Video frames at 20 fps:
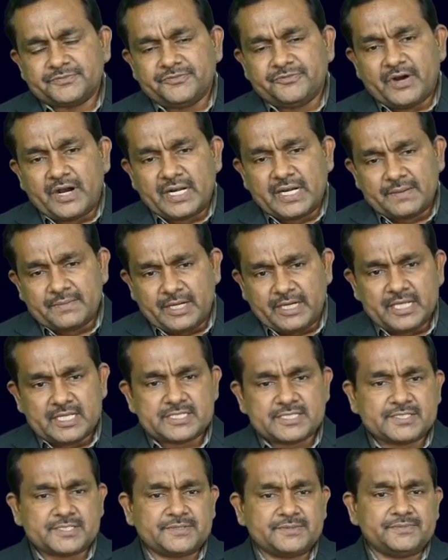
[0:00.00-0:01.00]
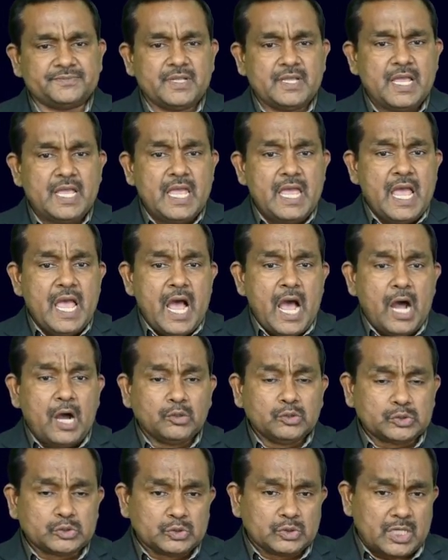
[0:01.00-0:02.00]
Fundamentals:
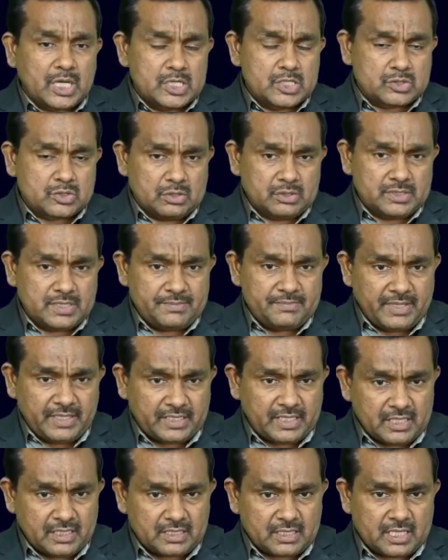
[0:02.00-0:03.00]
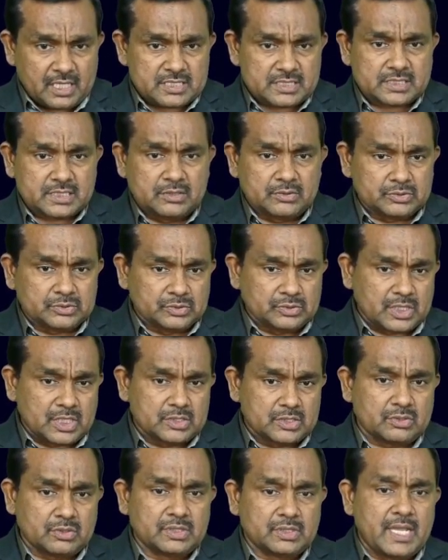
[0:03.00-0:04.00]
how to control the material cost, how to
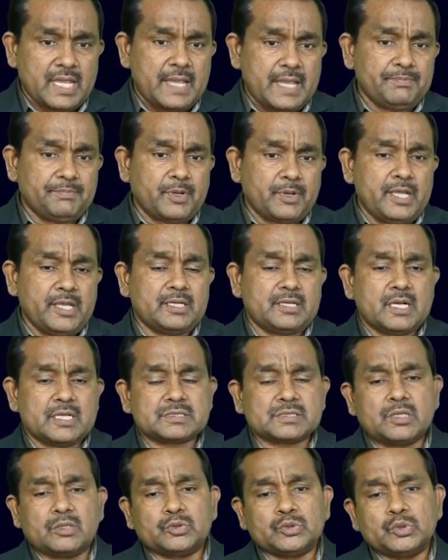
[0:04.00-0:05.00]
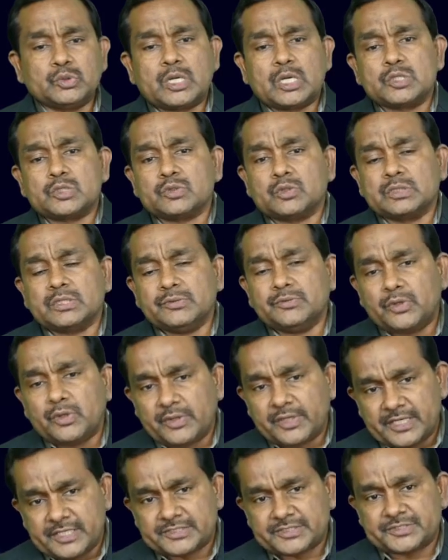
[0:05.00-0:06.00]
control the employee cost, how to control the
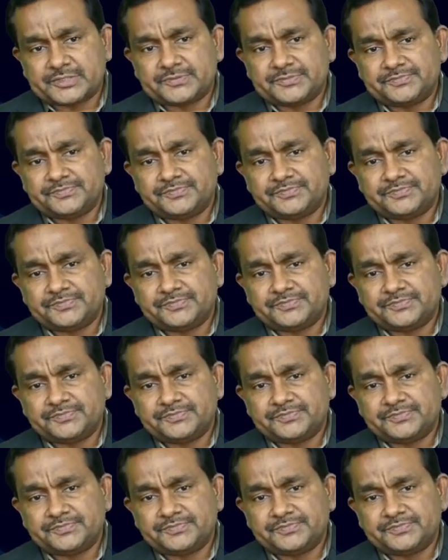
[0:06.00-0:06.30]
overheads.